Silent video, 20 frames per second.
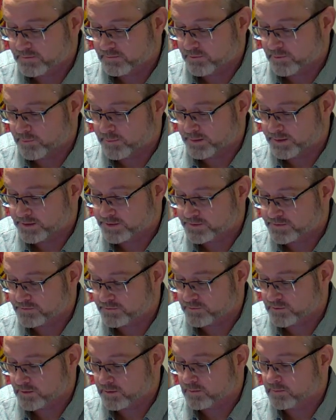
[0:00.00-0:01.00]
of the minutes
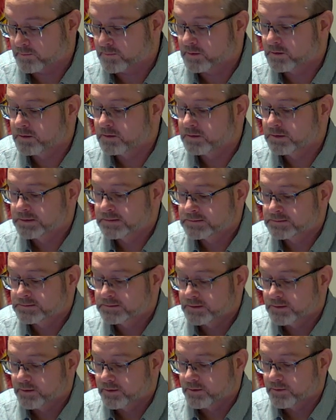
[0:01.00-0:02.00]
from
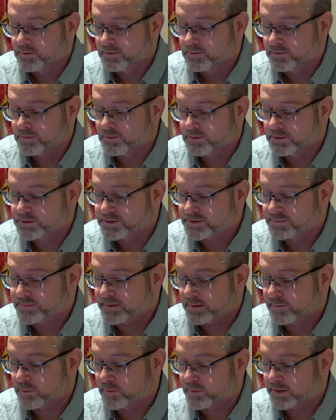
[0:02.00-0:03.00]
the
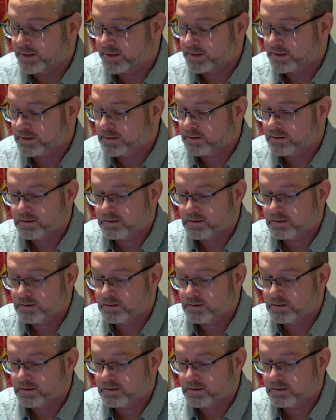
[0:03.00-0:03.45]
September meeting.